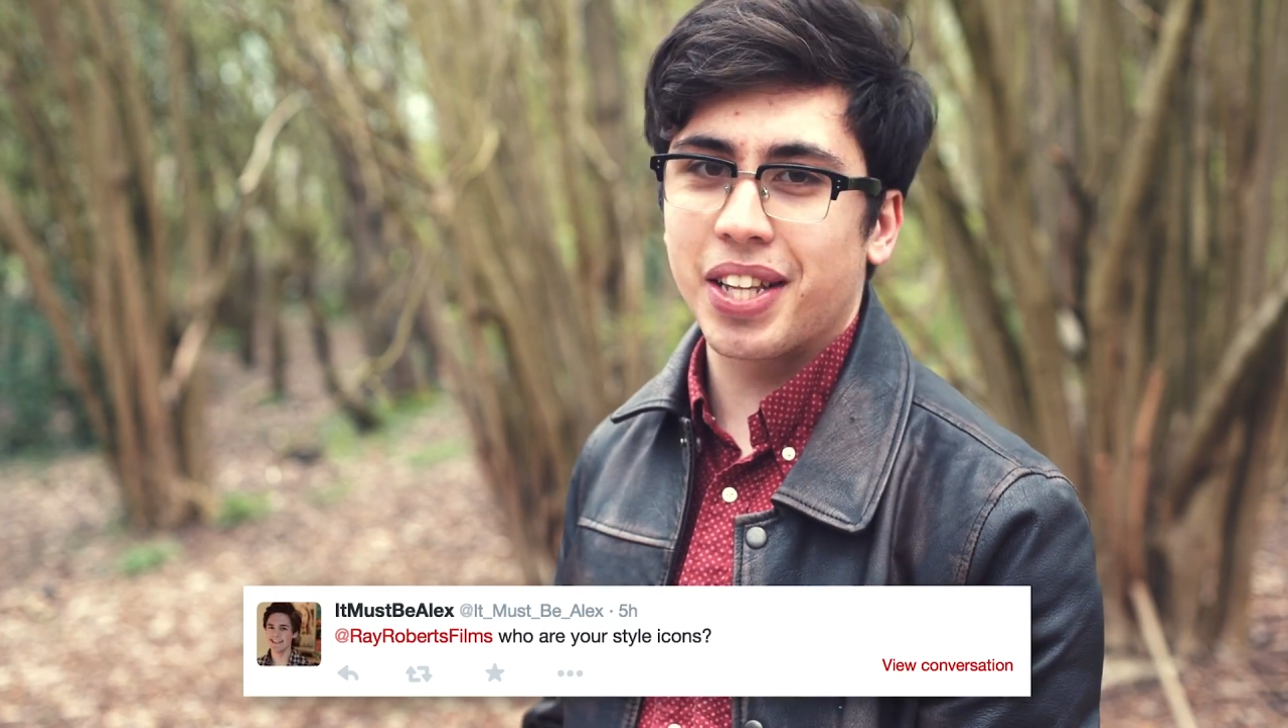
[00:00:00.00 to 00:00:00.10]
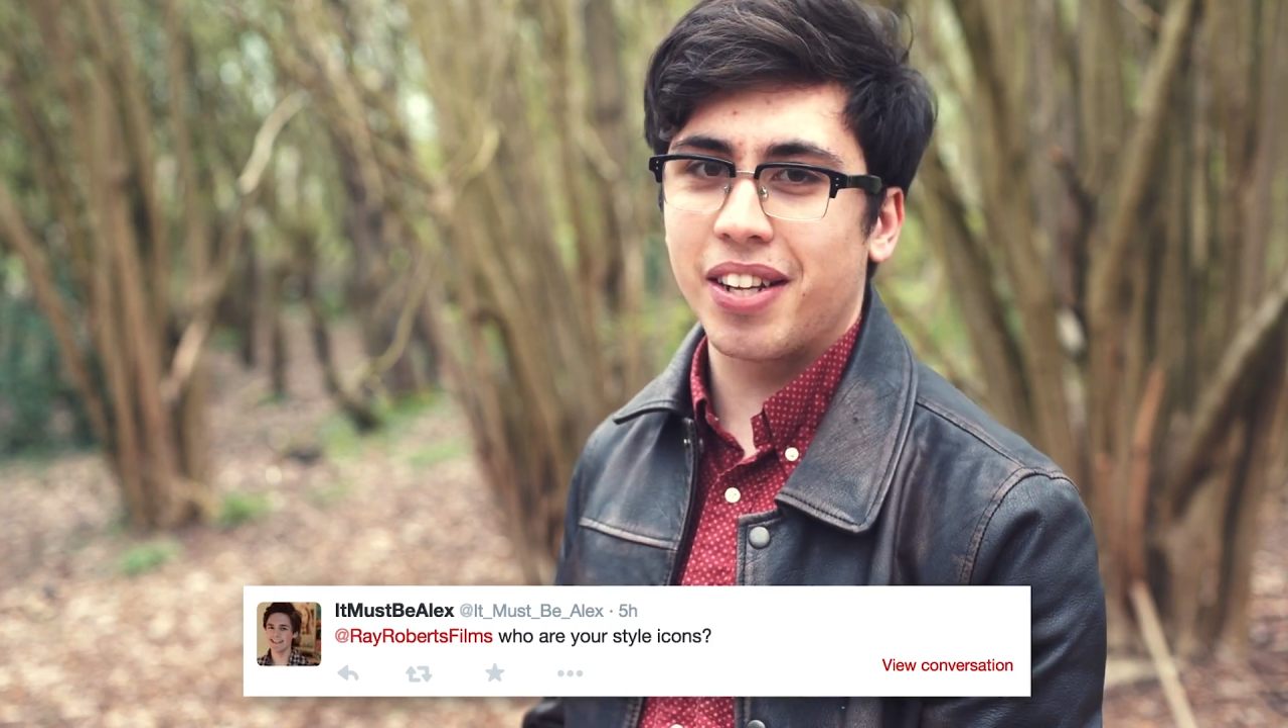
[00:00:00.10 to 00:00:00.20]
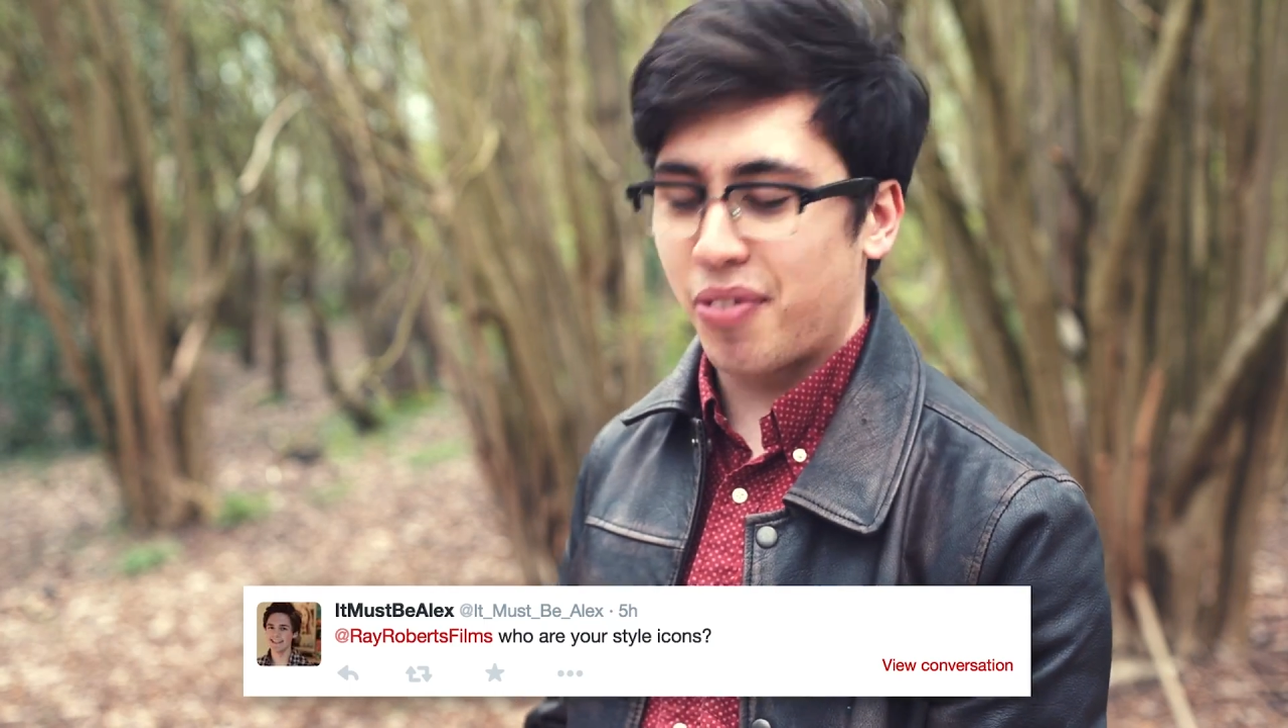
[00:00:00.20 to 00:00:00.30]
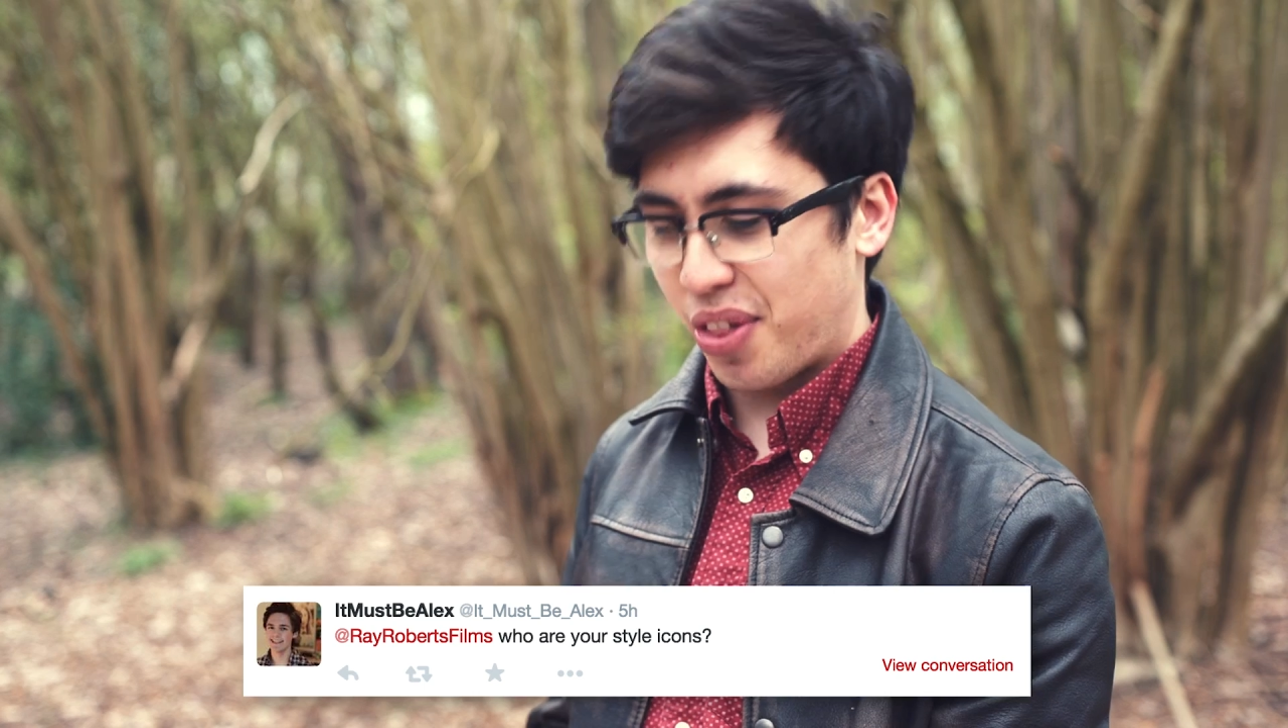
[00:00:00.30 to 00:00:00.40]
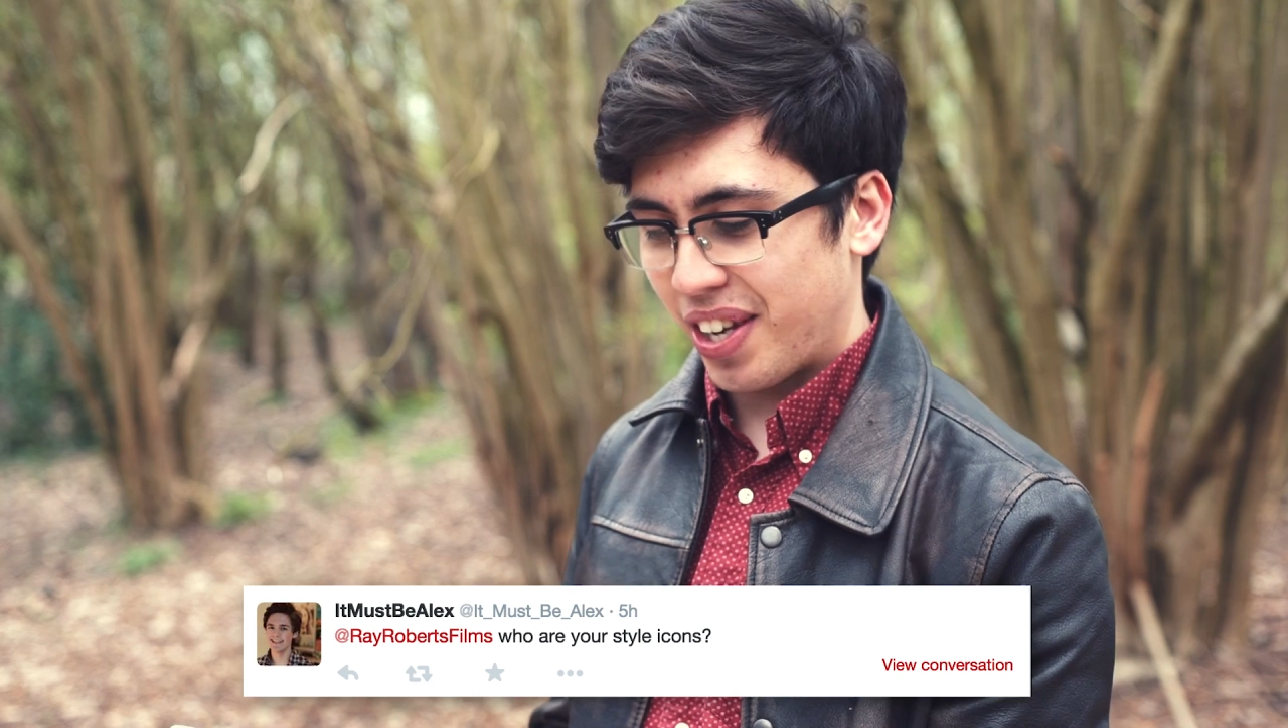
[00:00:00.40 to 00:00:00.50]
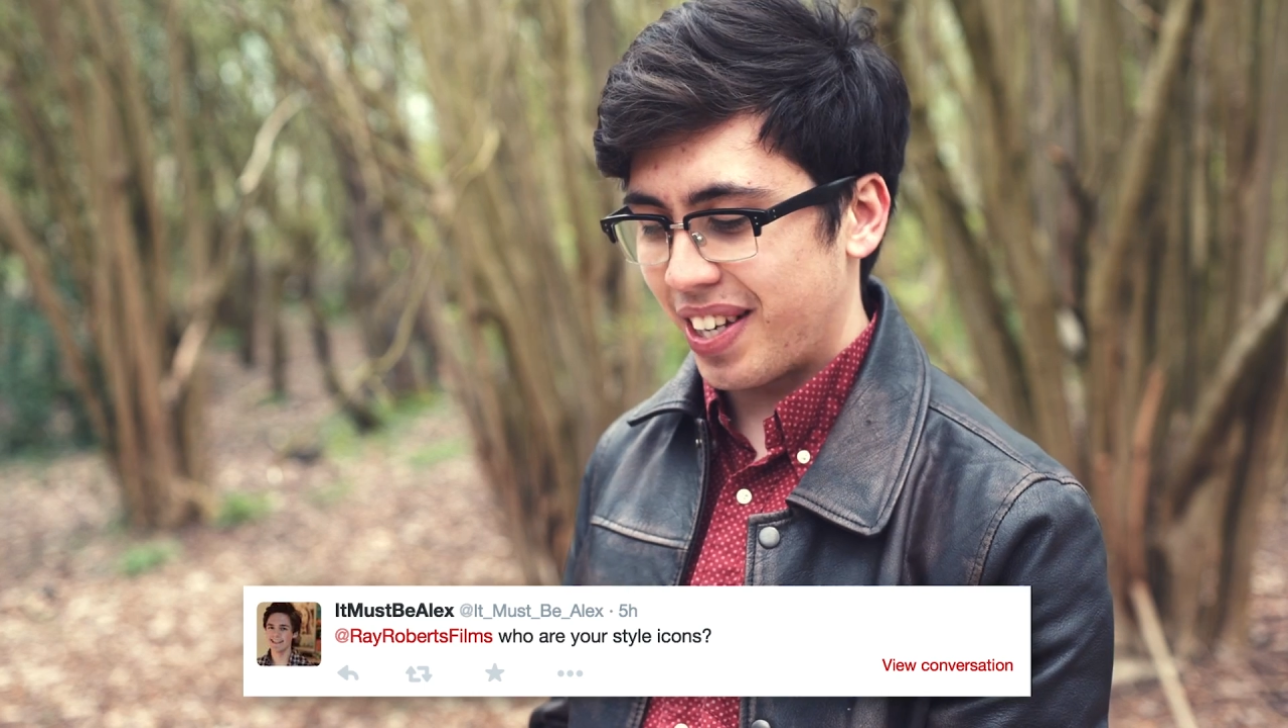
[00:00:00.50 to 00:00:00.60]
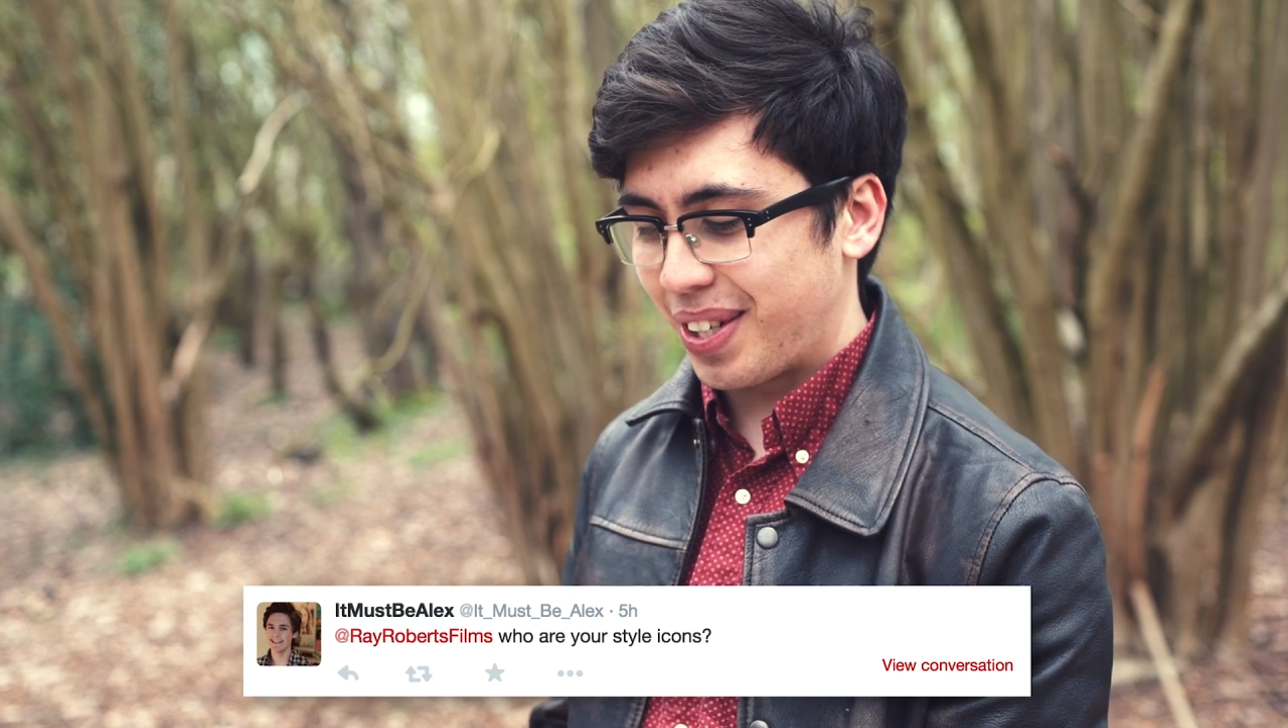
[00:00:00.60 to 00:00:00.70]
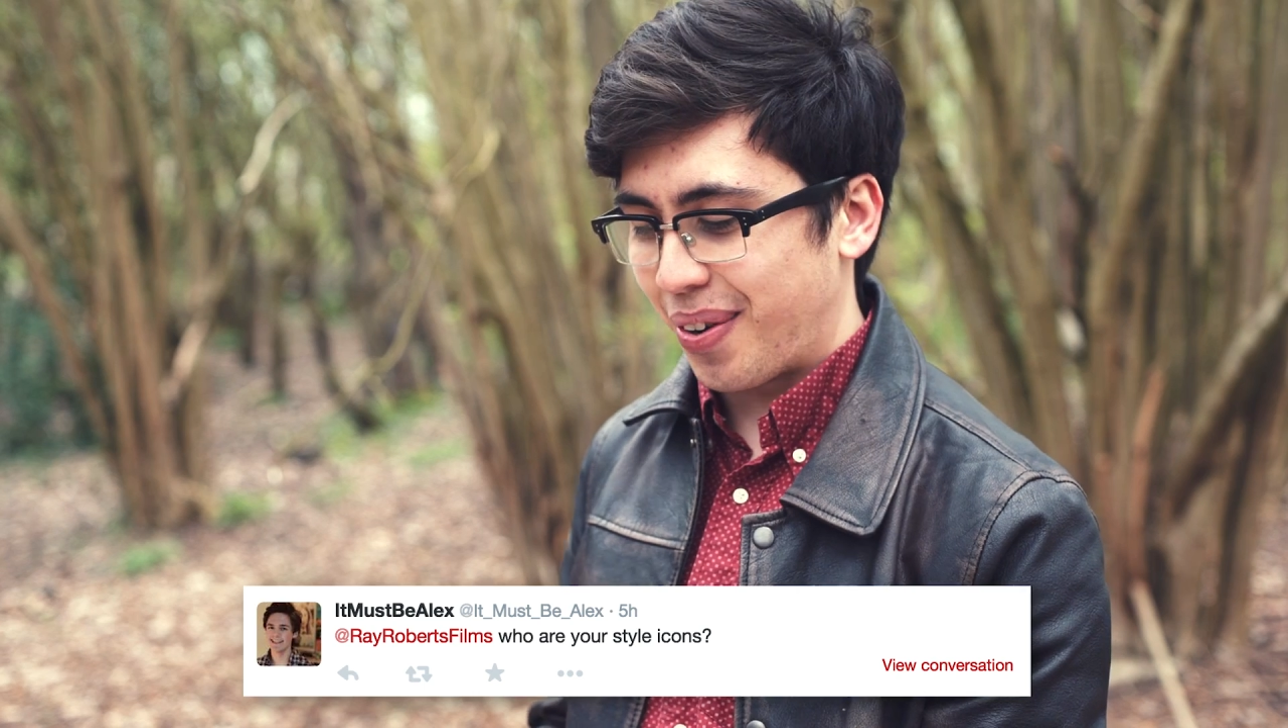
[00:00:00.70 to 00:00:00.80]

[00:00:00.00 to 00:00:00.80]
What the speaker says: a third